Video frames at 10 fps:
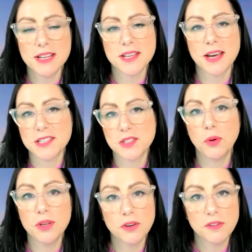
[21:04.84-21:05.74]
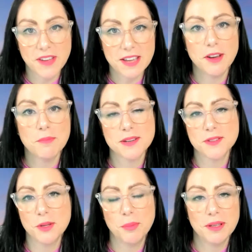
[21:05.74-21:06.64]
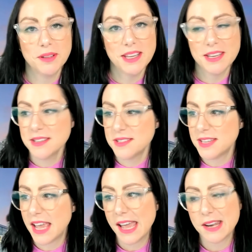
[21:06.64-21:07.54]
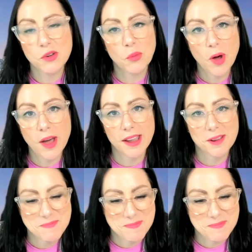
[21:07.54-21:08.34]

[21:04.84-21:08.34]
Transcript: has asked what your favorite marsupial is and why.